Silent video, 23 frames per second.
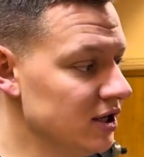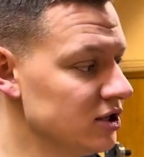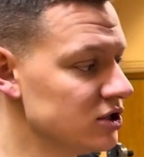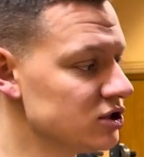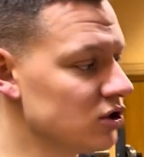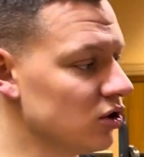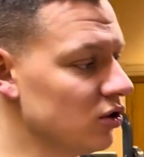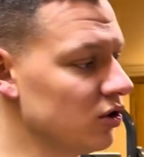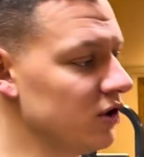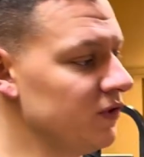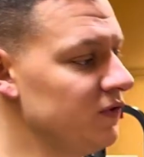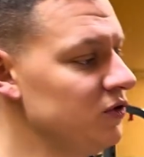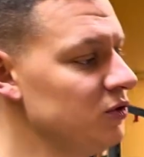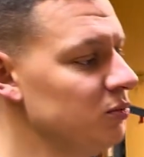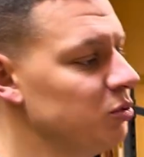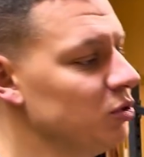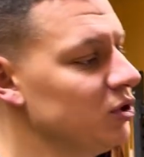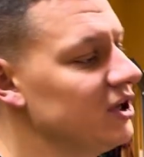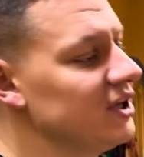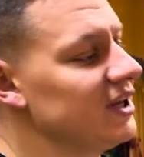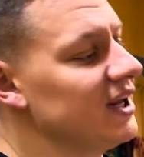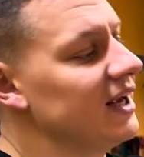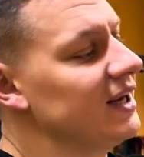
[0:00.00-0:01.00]
So if you
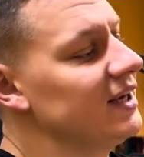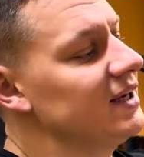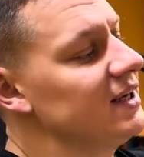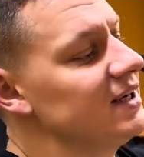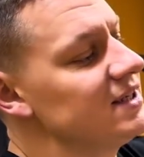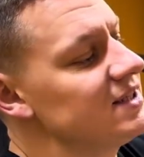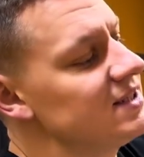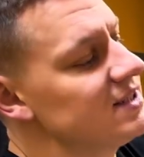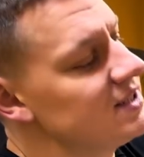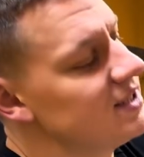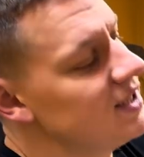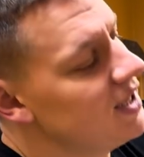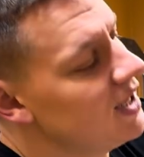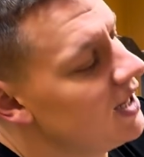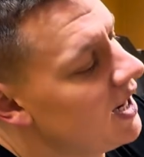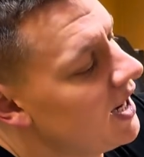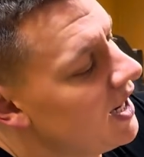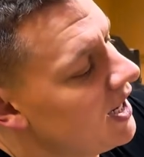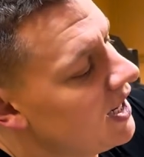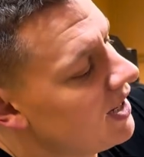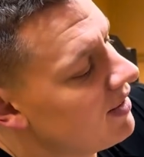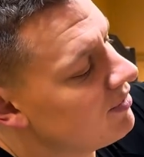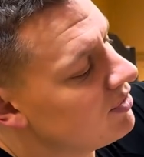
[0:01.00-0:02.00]
put it like this,
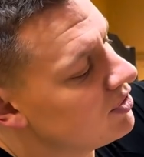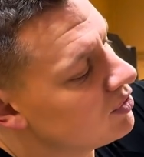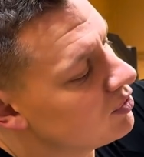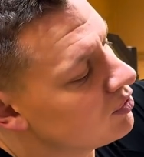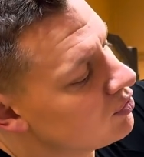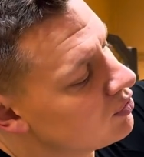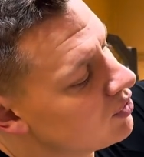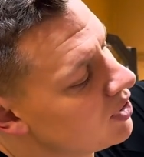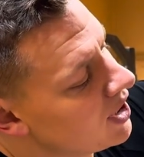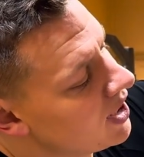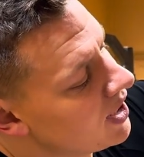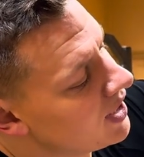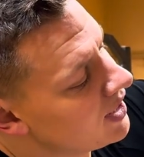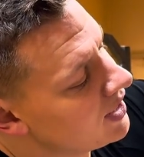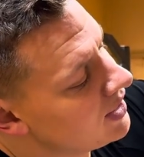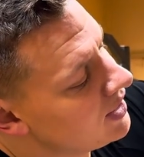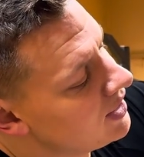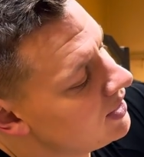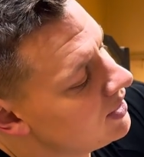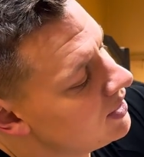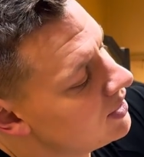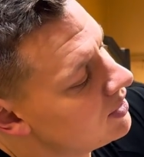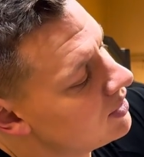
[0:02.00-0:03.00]
I have it right
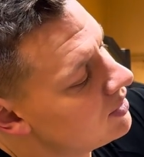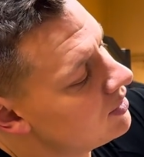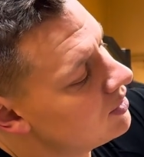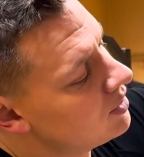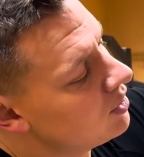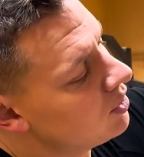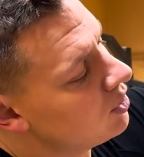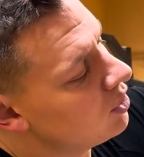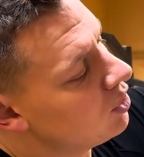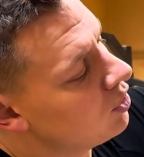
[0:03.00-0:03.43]
here